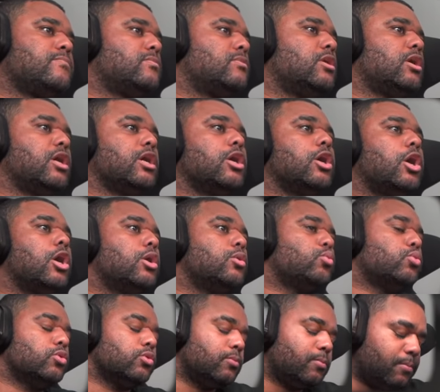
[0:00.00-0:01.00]
Like, I
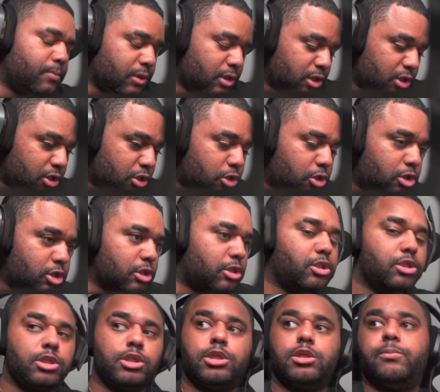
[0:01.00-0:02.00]
would be
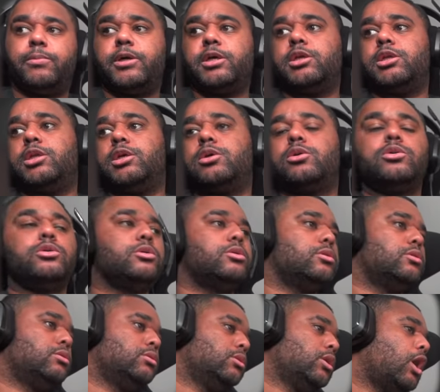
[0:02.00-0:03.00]
shitting it in the back of that car.
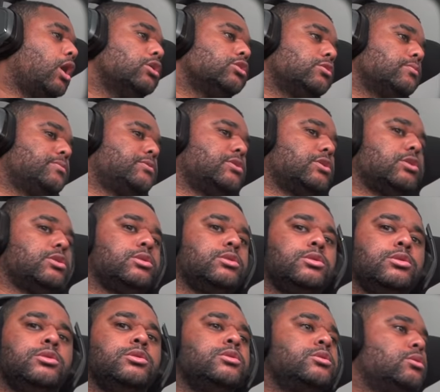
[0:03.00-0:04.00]

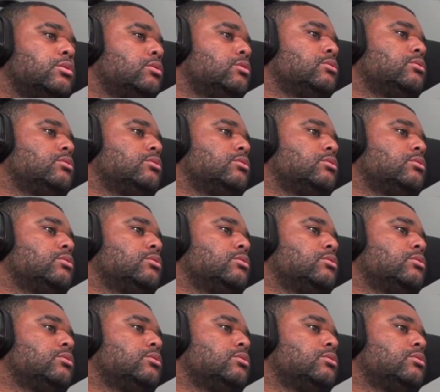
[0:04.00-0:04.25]
100%.